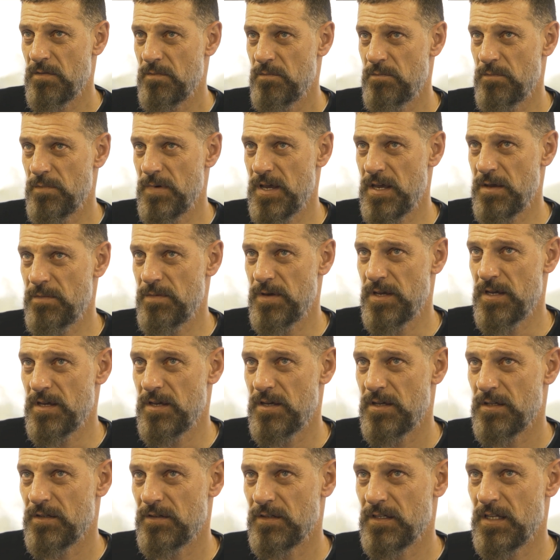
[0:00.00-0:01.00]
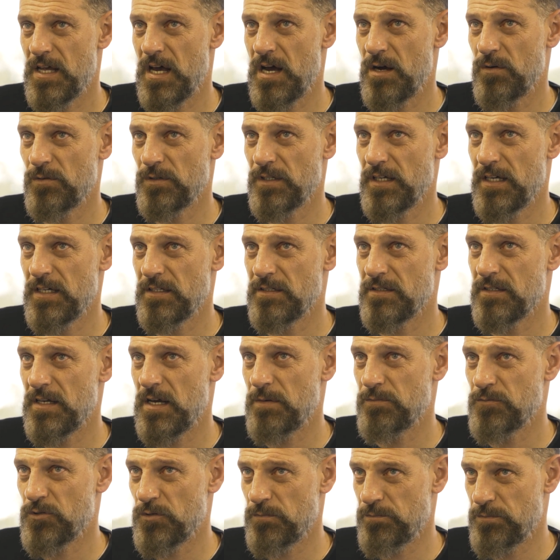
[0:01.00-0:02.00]
Maybe now that
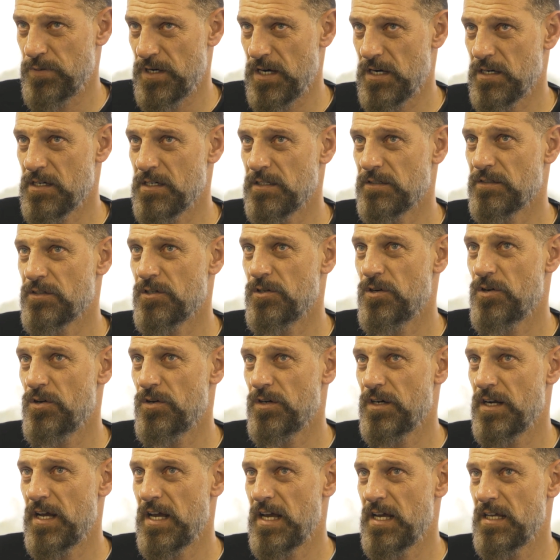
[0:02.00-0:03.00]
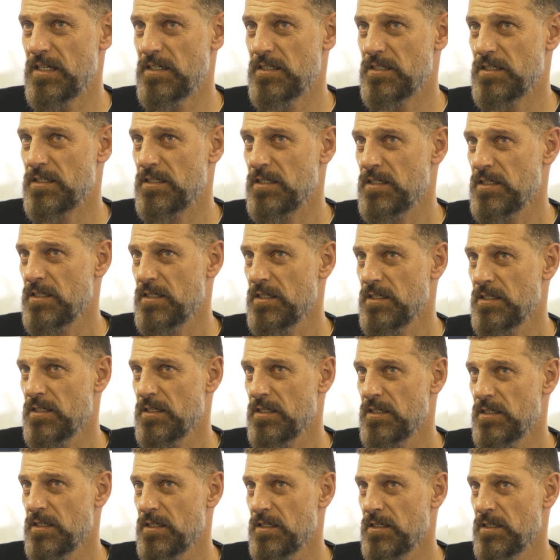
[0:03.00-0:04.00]
Upton Park is gone and
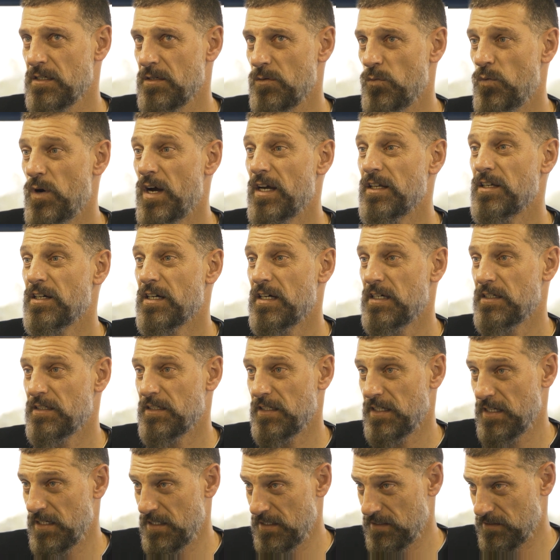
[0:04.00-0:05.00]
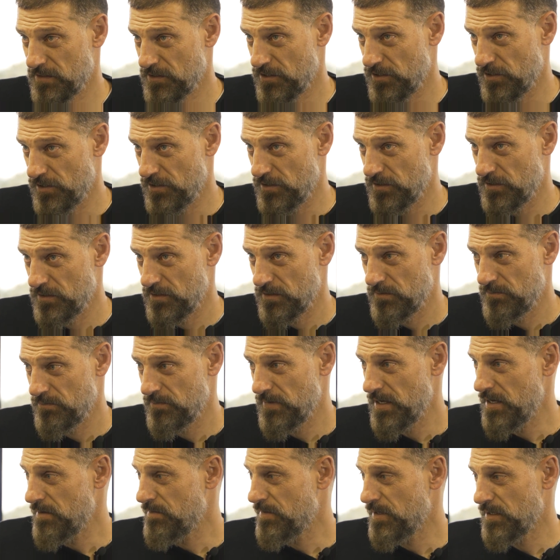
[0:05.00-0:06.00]
White Hart Lane is gone,
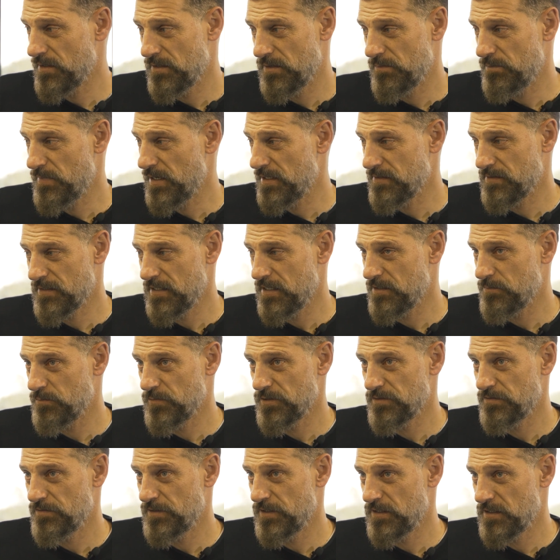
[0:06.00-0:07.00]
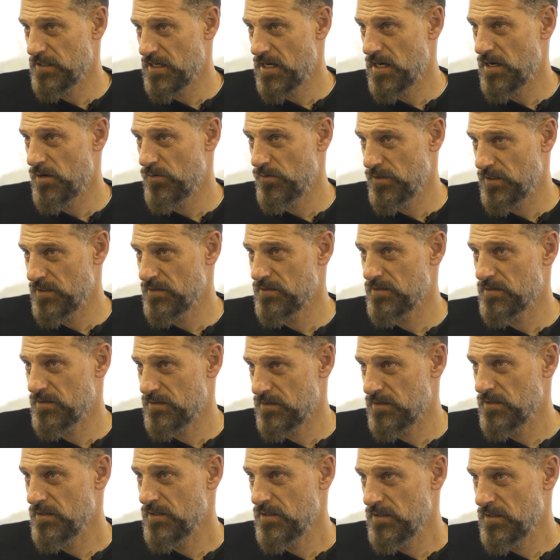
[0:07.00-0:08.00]
maybe the best atmosphere now
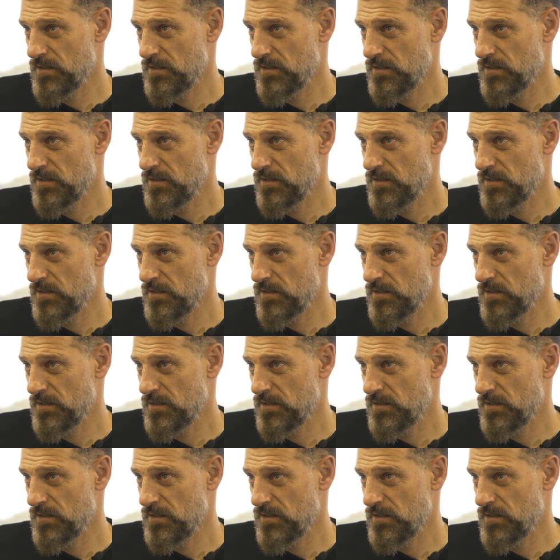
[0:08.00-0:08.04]
is